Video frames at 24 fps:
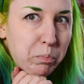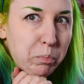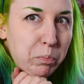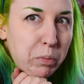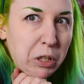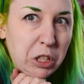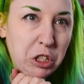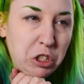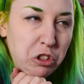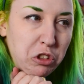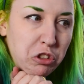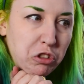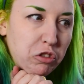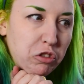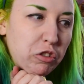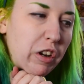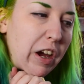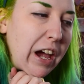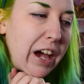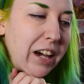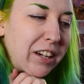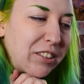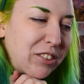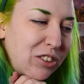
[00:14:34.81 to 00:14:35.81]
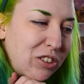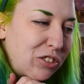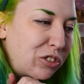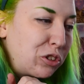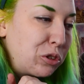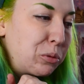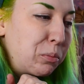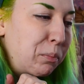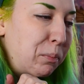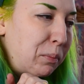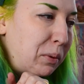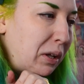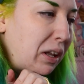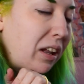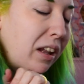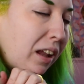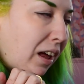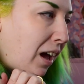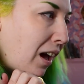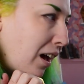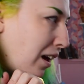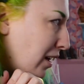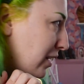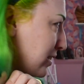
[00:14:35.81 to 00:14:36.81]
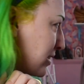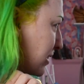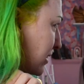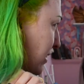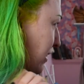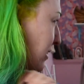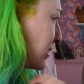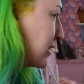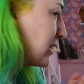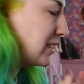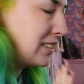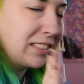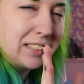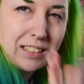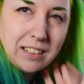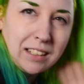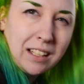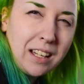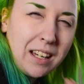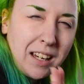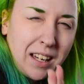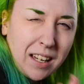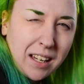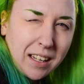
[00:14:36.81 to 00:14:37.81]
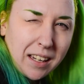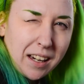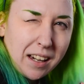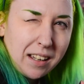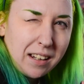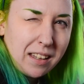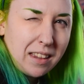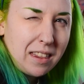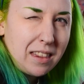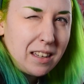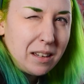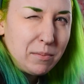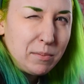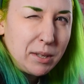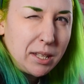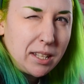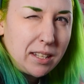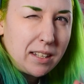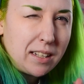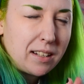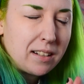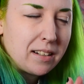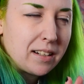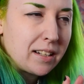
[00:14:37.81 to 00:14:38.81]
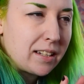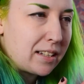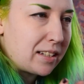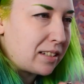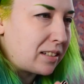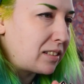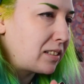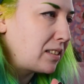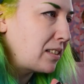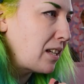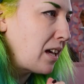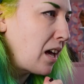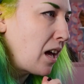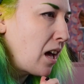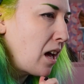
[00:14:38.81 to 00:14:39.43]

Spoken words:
been dragged through blood, since the kind of theming here is